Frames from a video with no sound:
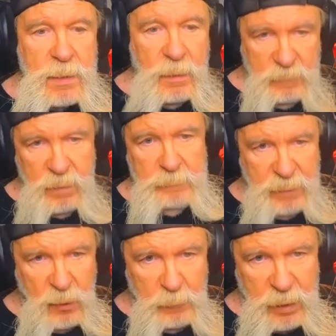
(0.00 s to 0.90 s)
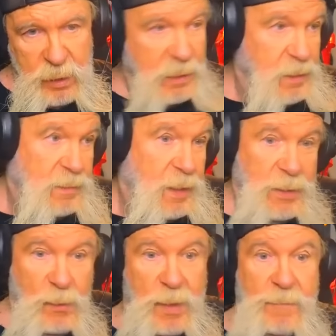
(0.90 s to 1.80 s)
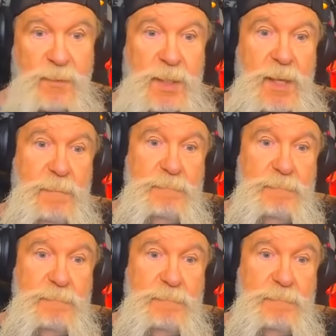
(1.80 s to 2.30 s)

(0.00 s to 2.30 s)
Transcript: but boo me. And they do it every time.